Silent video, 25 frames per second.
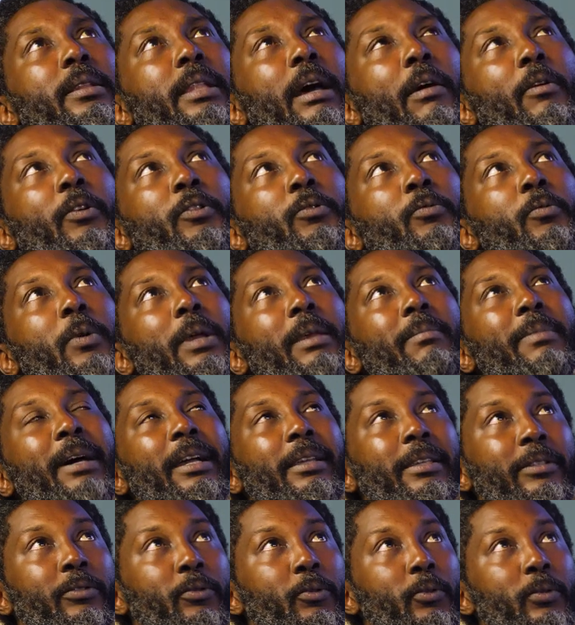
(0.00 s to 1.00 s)
that was way
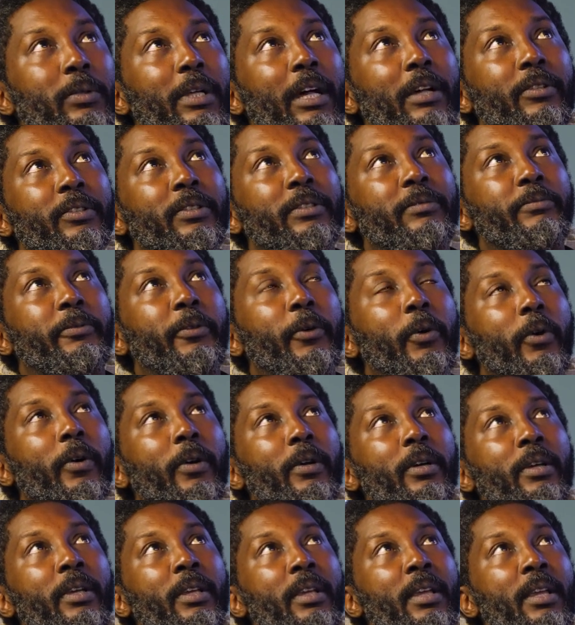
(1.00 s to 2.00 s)
back in
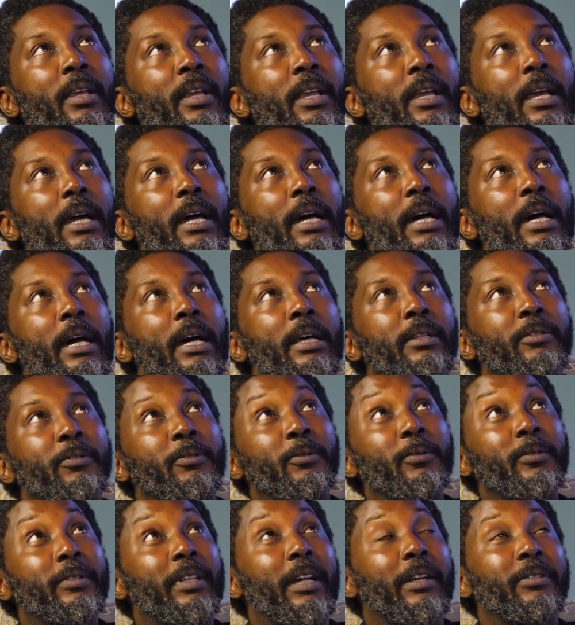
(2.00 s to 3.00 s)
2004. And
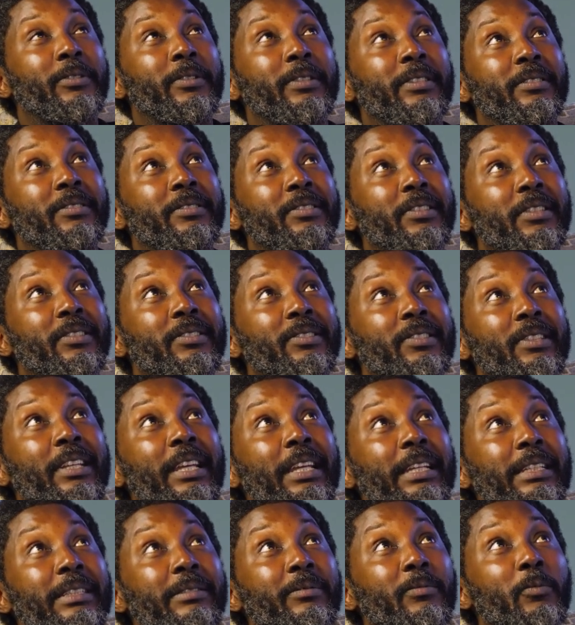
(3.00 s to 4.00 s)

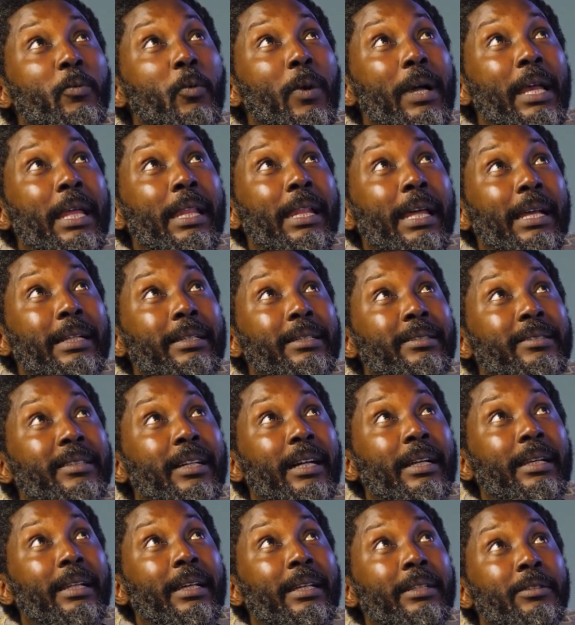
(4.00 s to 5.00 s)
2016, when I
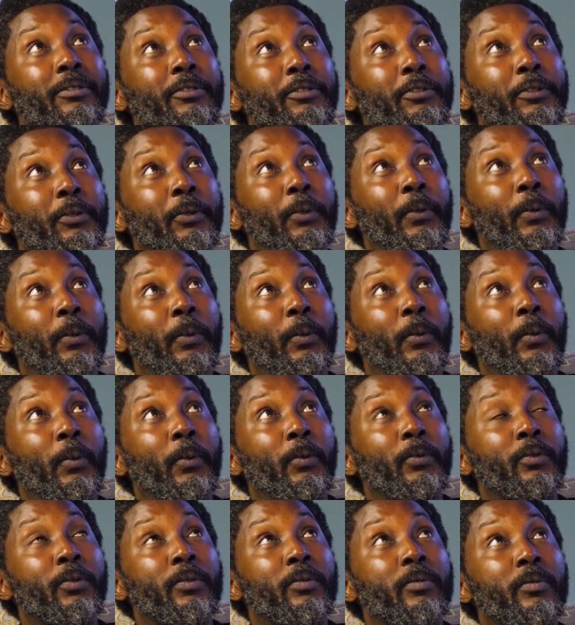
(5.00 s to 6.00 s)
decided
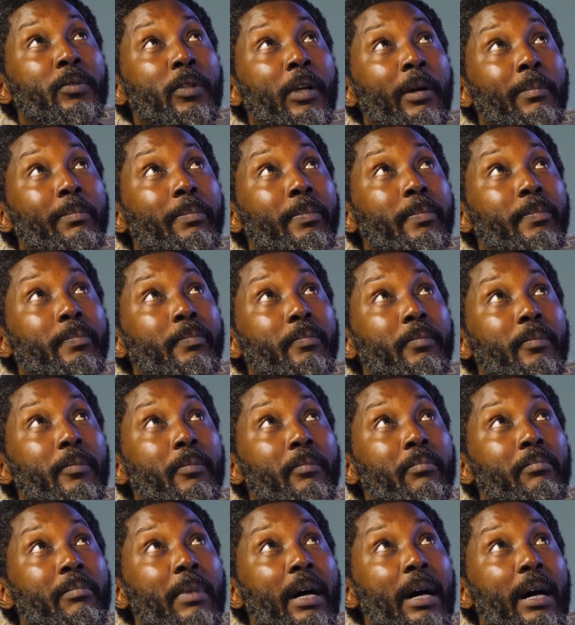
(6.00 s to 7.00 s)
to put
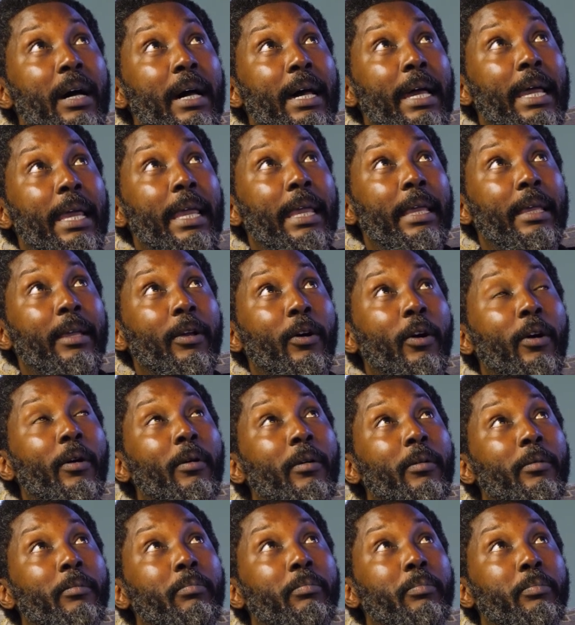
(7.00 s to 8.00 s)
on
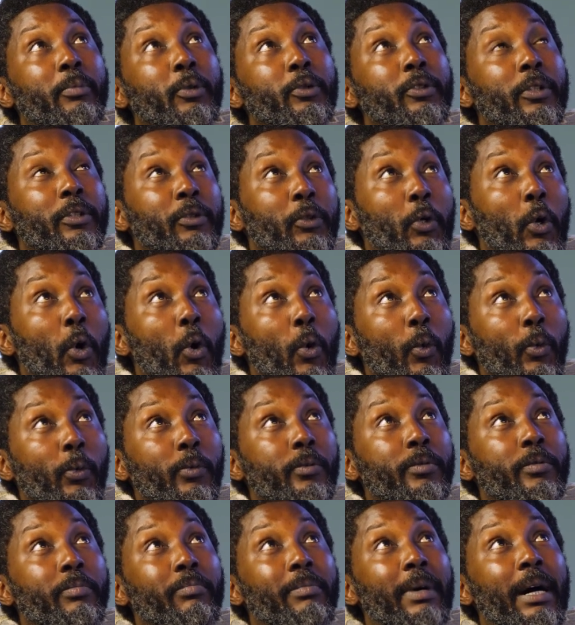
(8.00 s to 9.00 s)

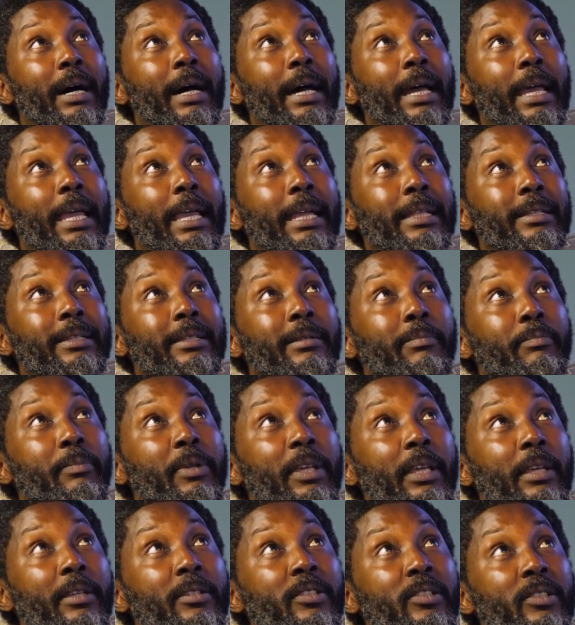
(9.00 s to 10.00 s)
hold my
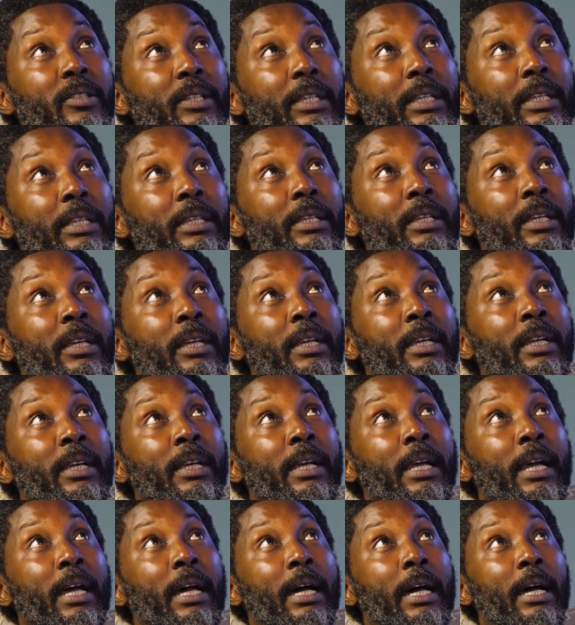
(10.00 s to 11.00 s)
NDPHC
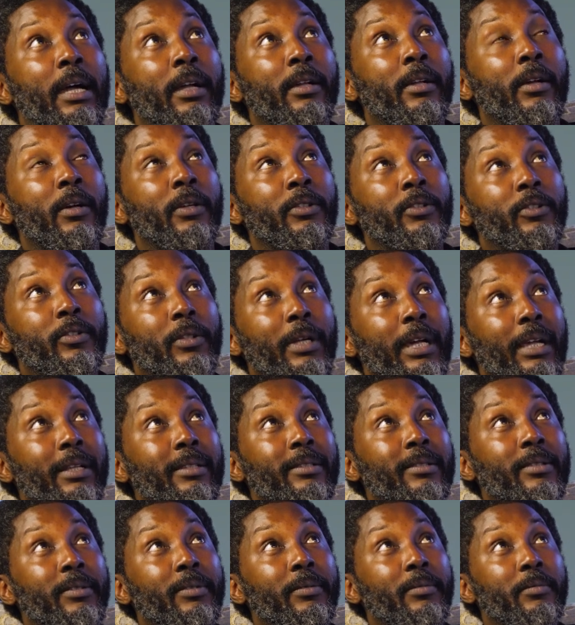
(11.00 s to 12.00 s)

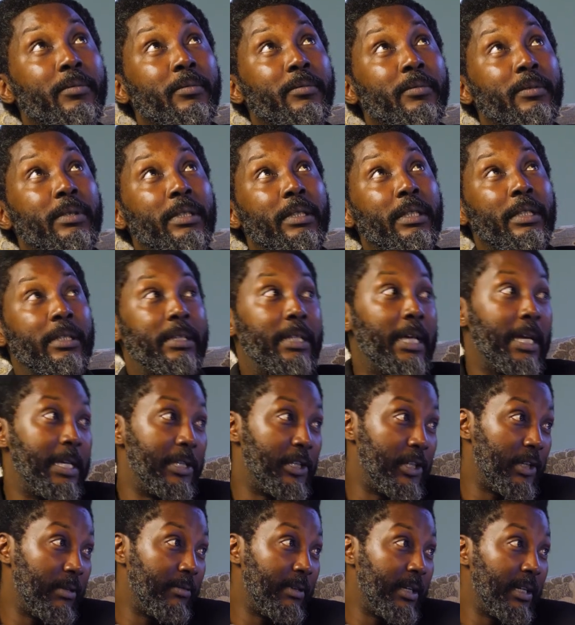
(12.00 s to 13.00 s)
contracts in
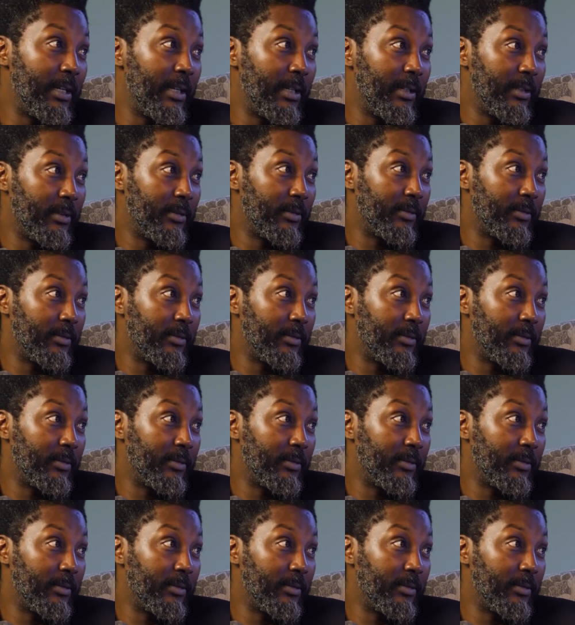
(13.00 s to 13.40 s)
Nigeria,